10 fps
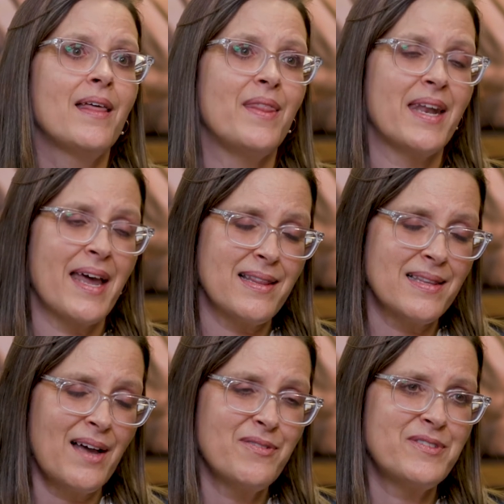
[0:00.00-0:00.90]
Then I
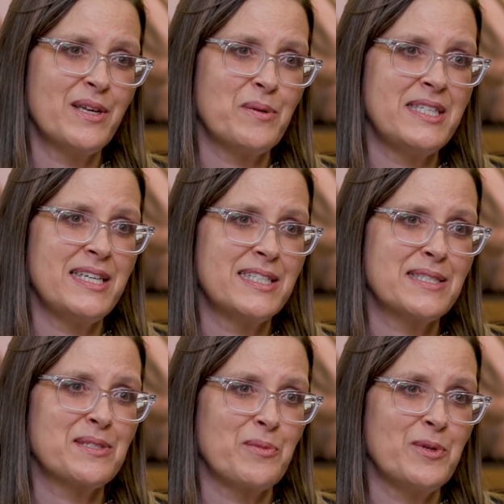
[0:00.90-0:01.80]
left to go teach
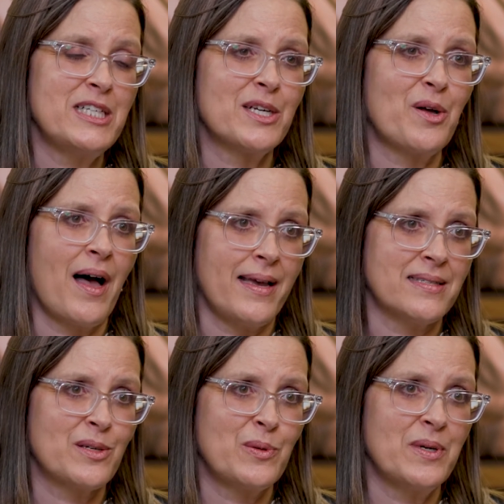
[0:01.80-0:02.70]
at some regional high
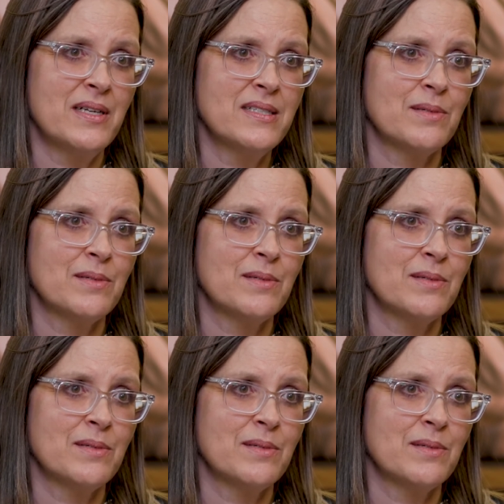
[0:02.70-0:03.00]
schools